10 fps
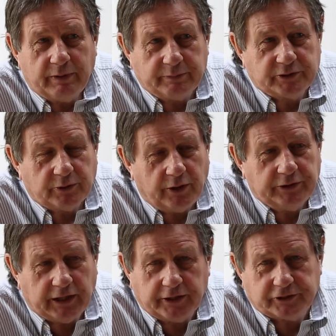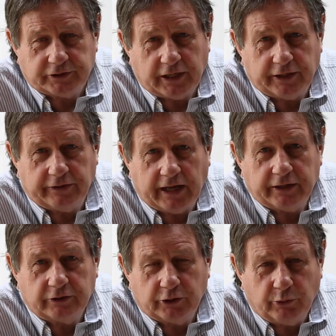Perhaps on the other side of
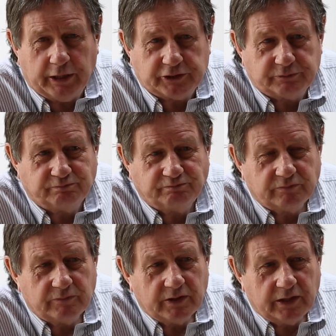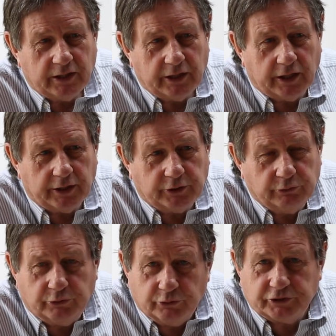that equation,
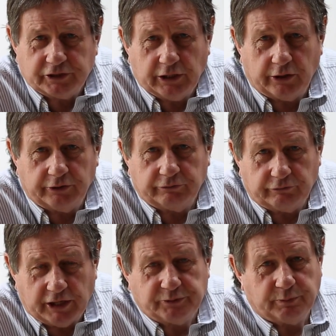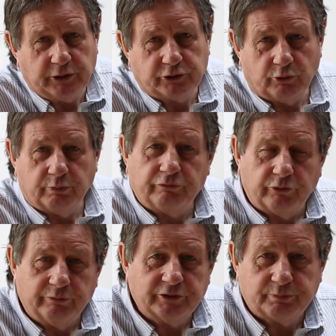you do see on race boats or
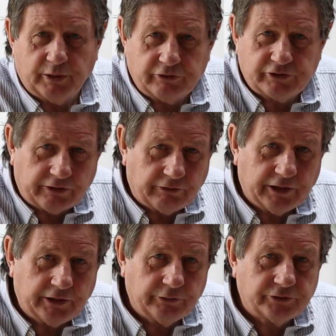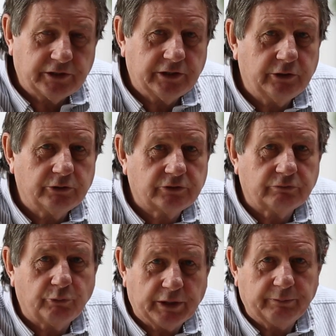performance boats generally, you see the use
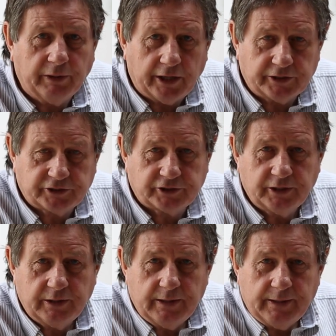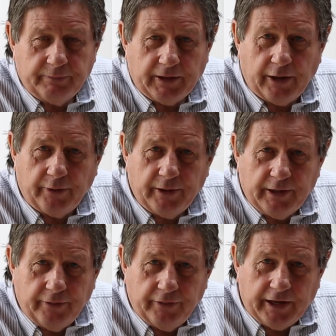of wing masts. Now,
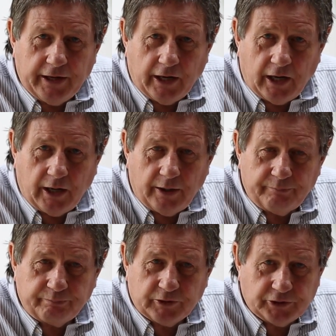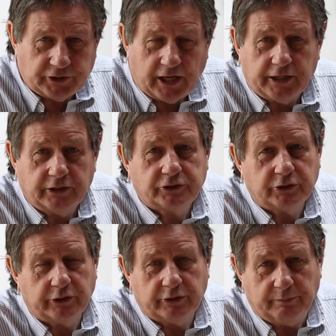they are designed
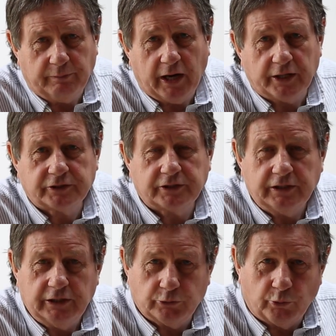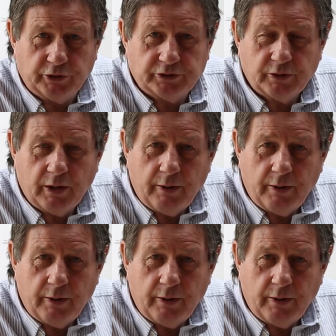so that the mast is always